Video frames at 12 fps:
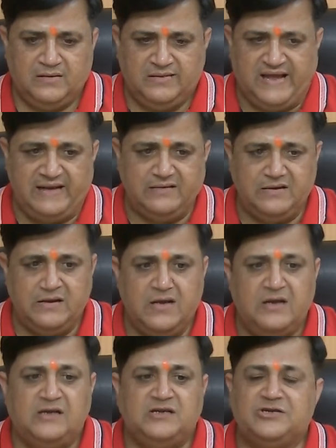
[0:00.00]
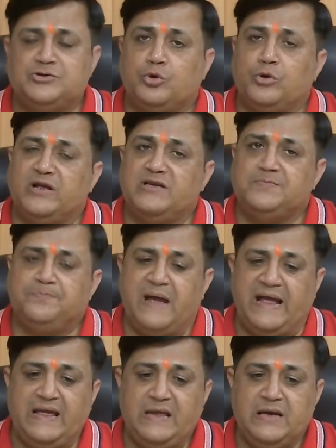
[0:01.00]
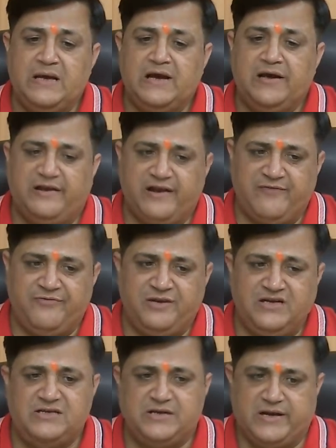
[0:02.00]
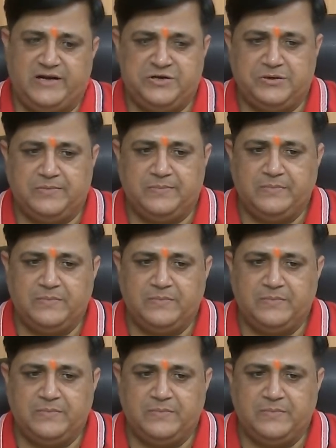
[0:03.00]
Then storage by refrigeration.